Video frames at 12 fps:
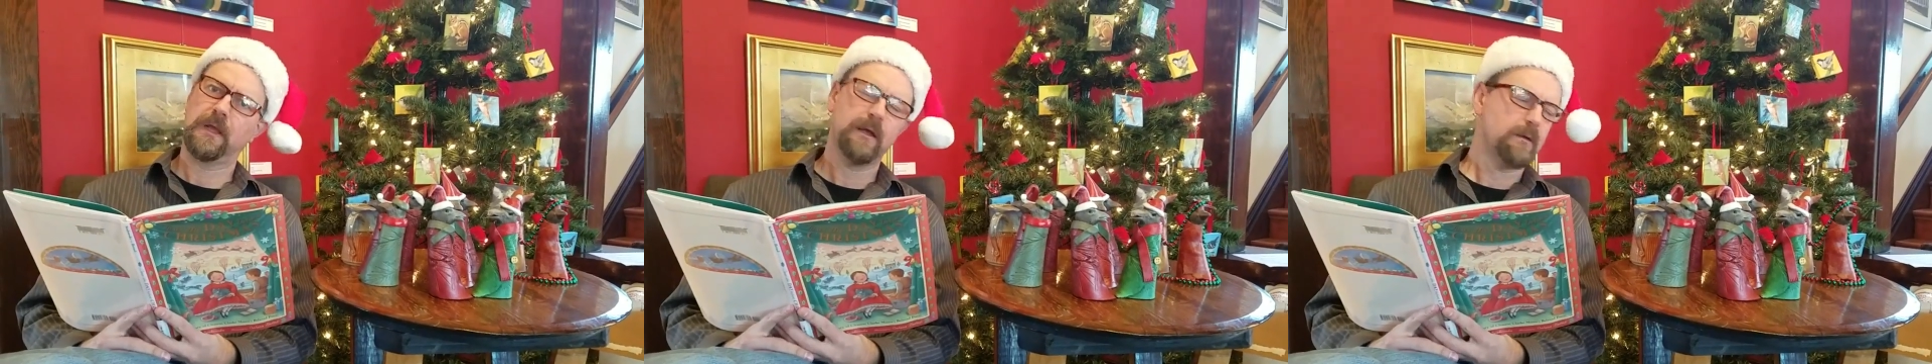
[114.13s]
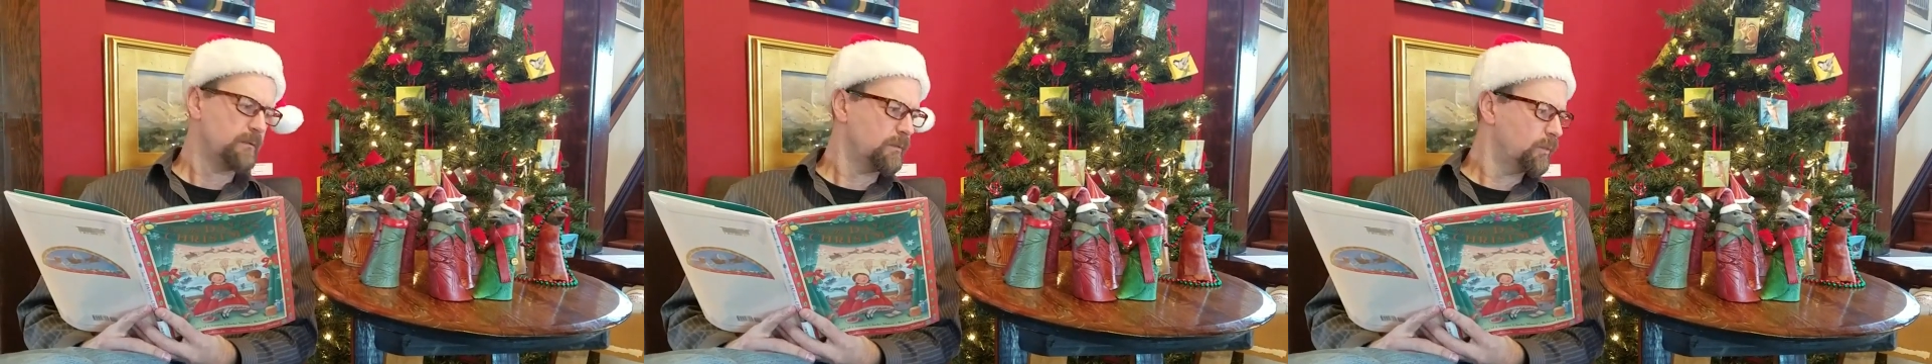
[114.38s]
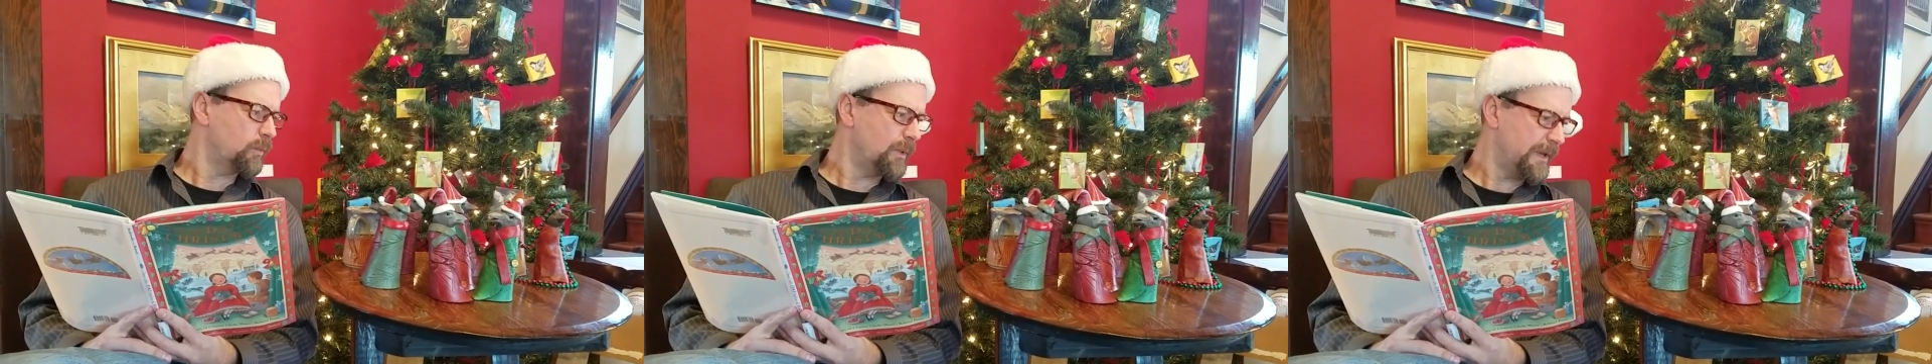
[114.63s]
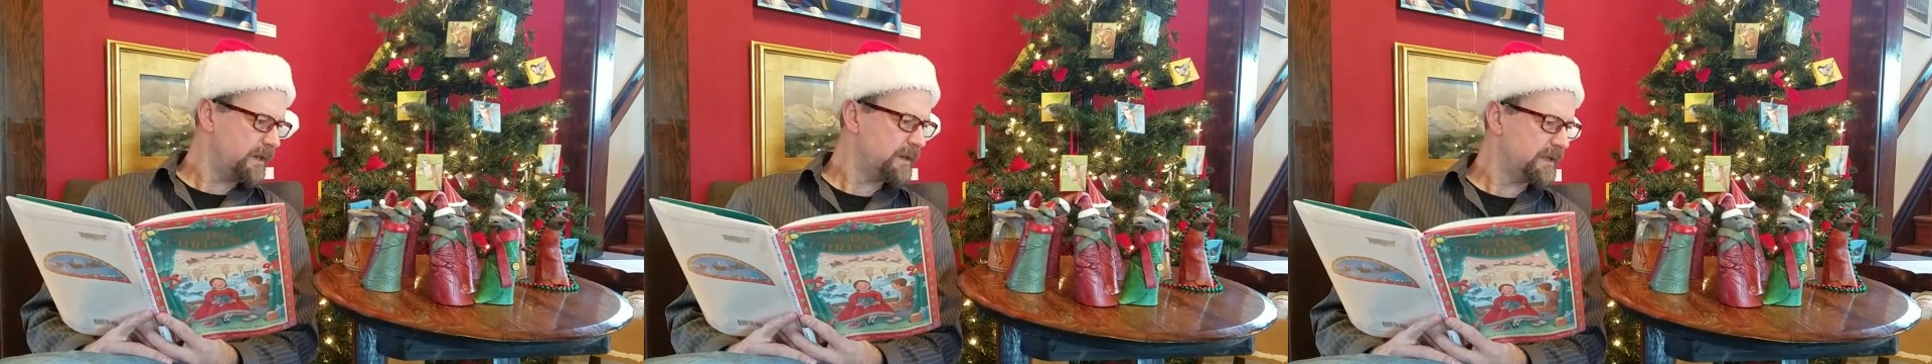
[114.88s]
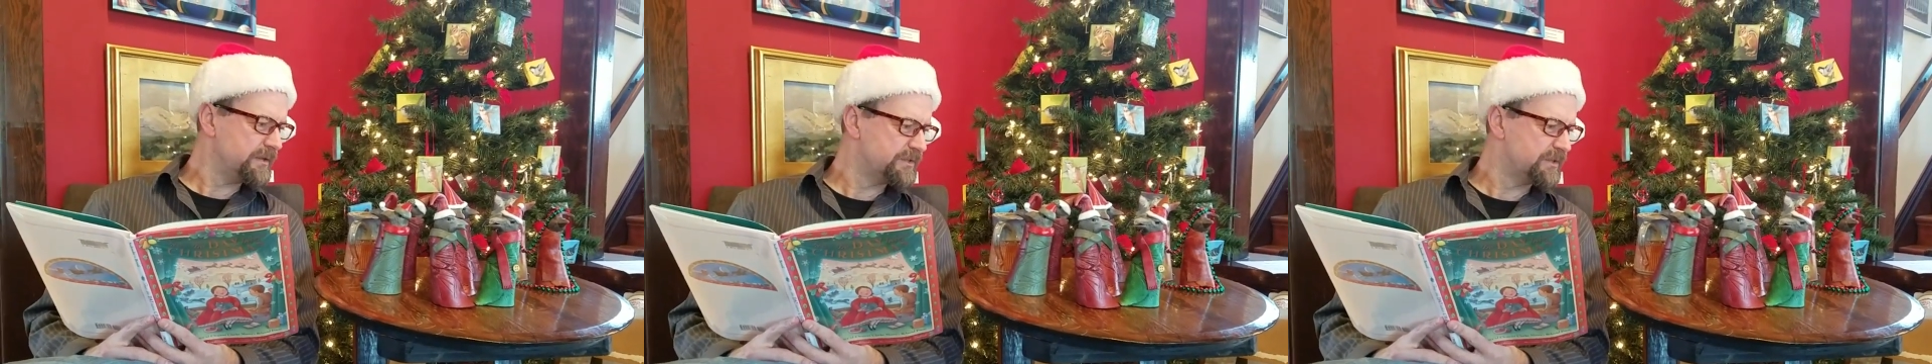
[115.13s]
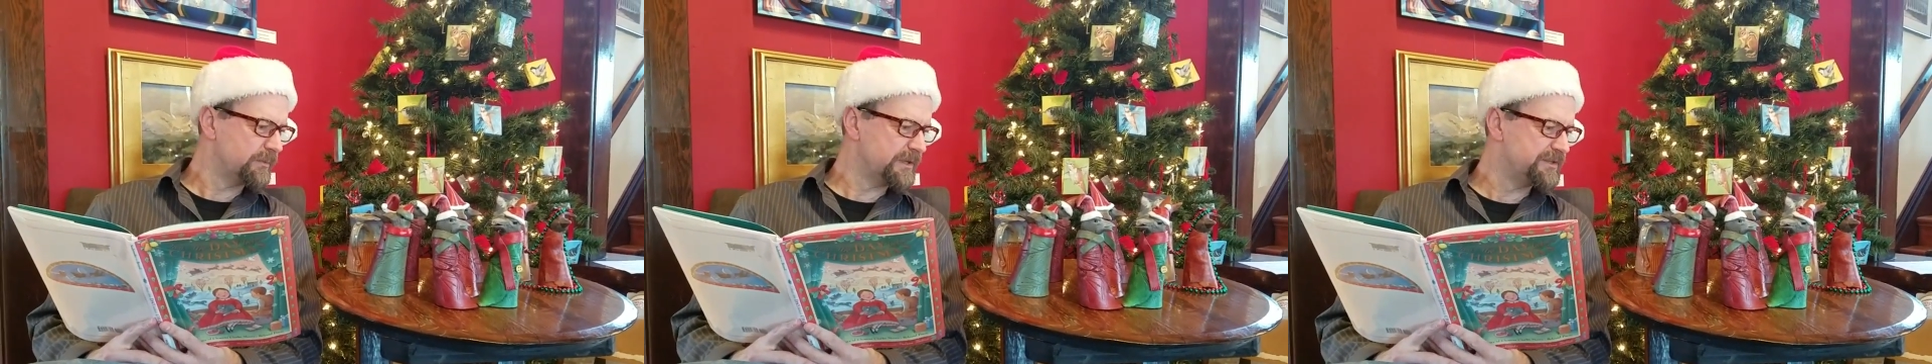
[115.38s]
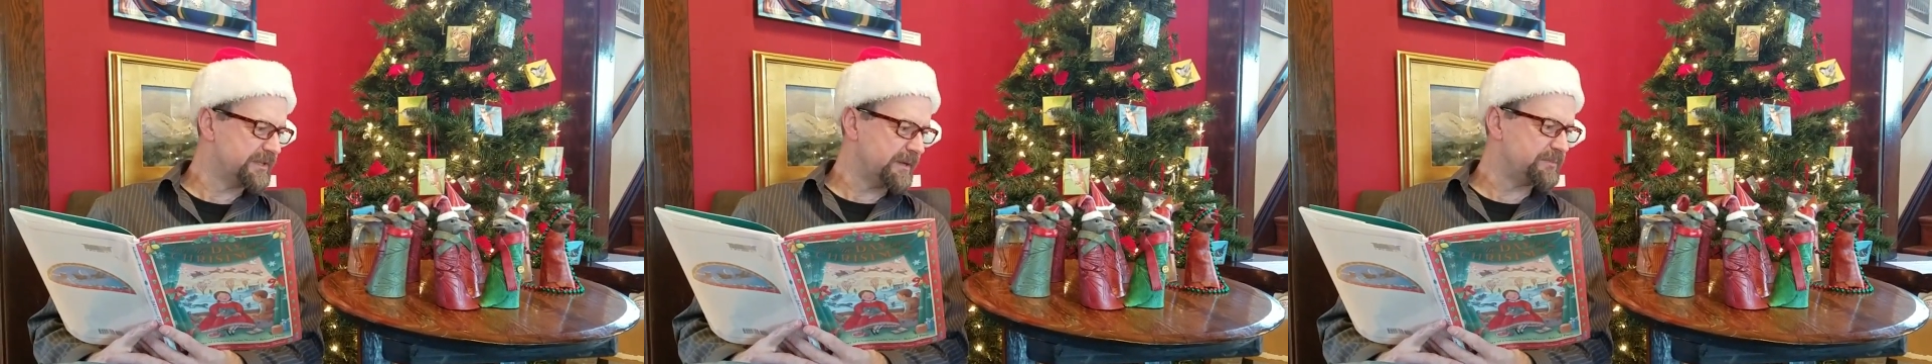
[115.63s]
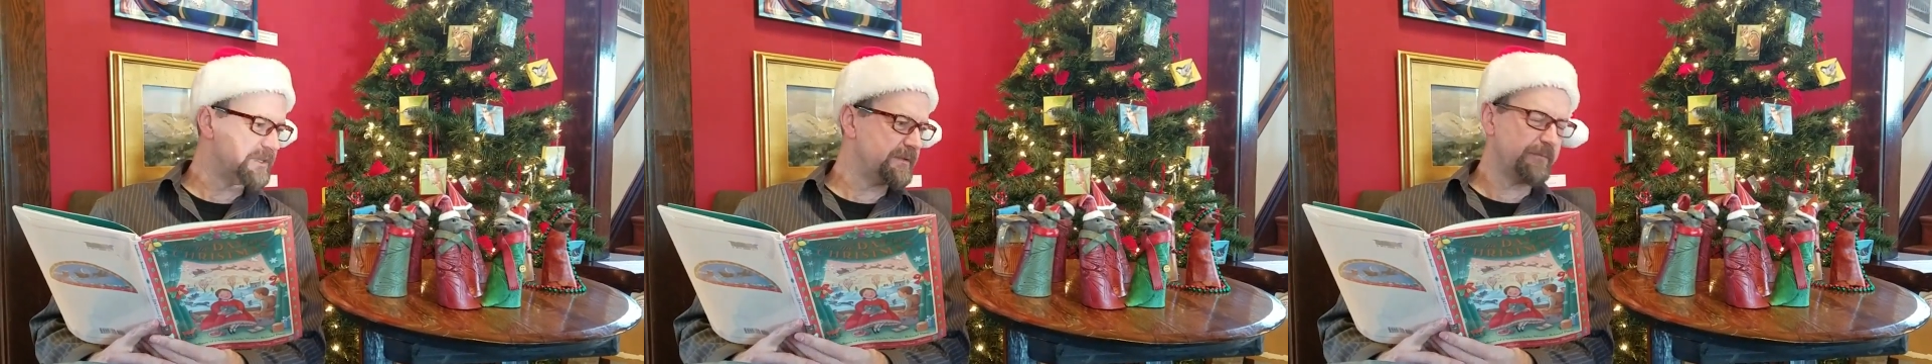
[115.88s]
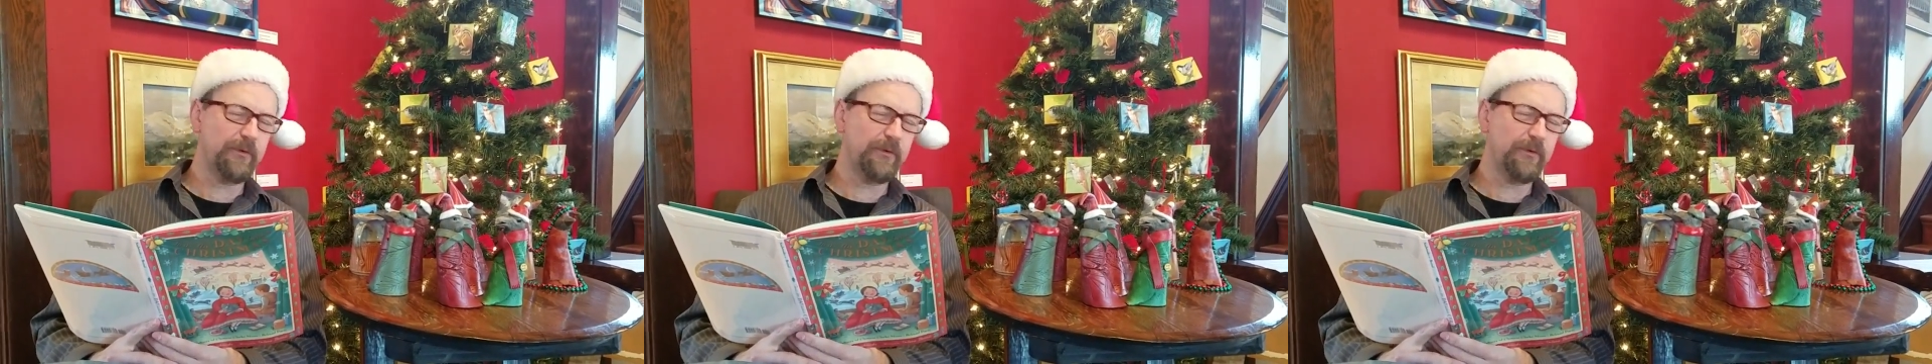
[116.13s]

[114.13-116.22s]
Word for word: And when is the reception